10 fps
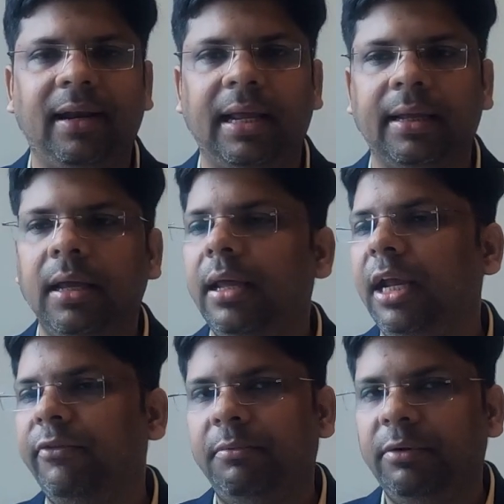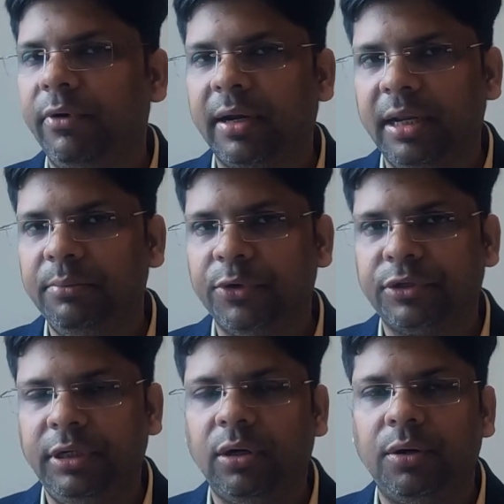like it will be working
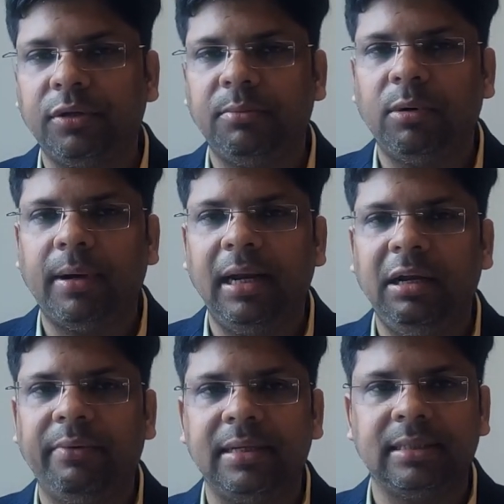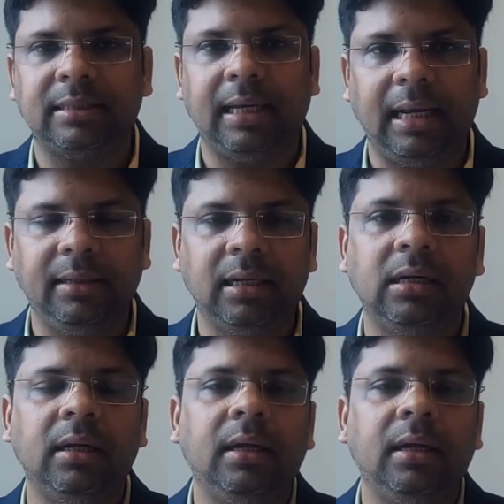mostly onto the mobile devices and the